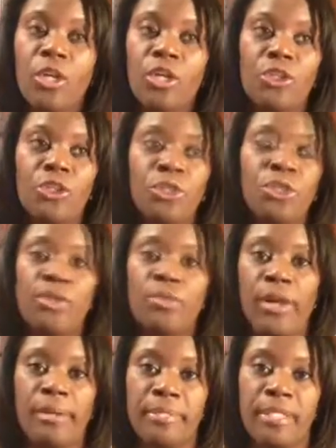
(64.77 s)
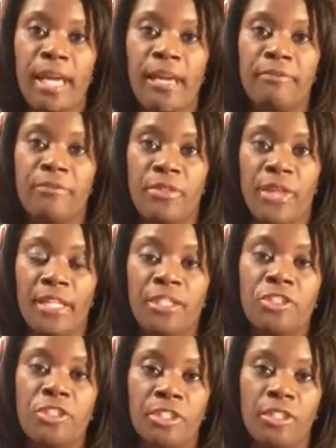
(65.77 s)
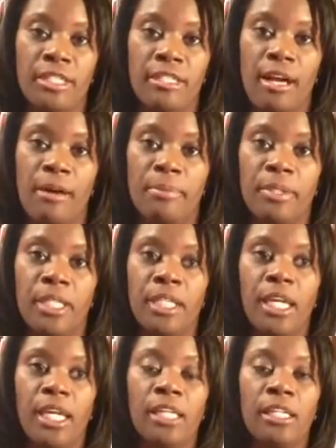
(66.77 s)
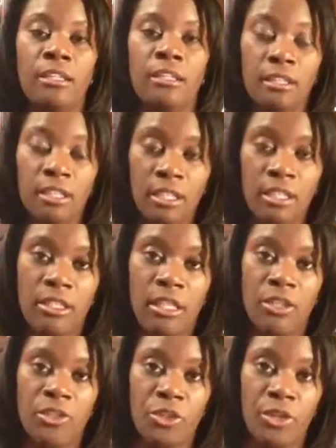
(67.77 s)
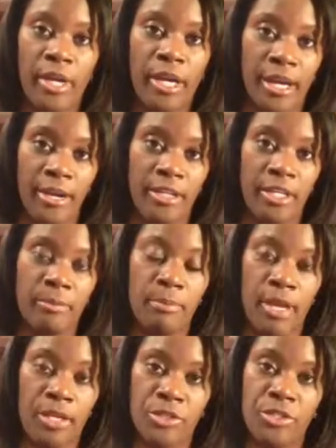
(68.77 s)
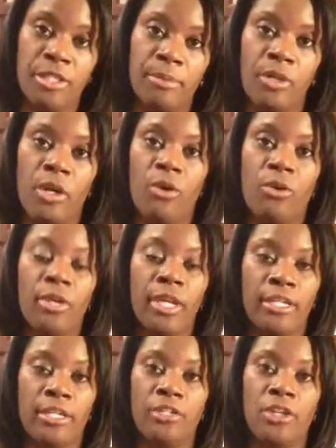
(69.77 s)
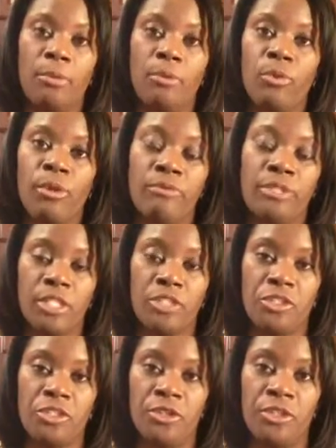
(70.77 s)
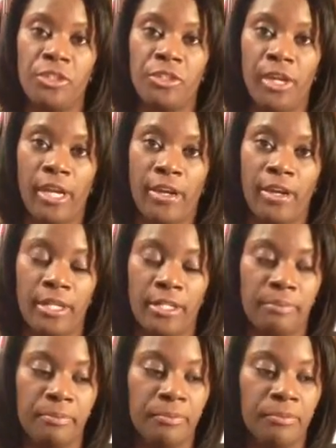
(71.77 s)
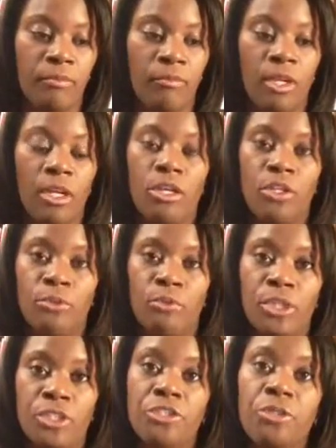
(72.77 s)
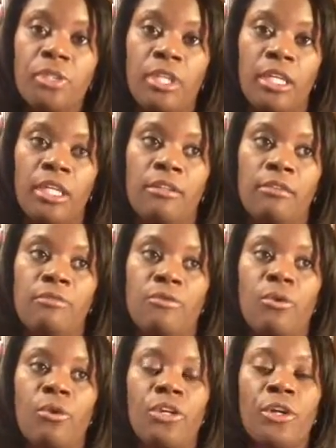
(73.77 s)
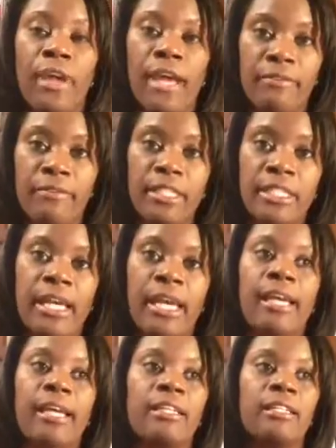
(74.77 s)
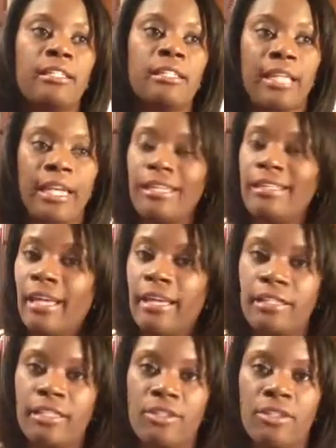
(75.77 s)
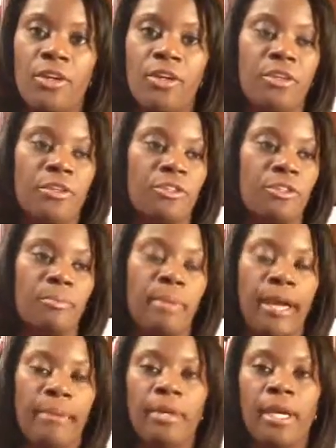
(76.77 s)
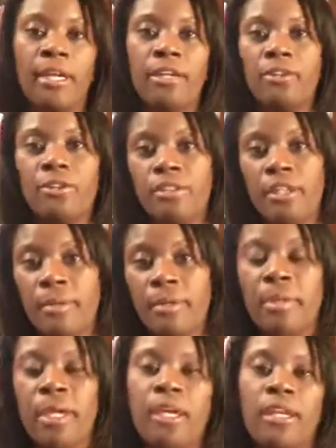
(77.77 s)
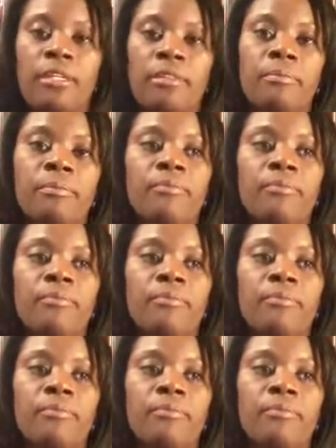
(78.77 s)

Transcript: use the website for that insurance company and look in your area by your zip code and determine what physicians are in your area. What you need for your everyday, day-to-day concerns, your back pain, your stomach pain,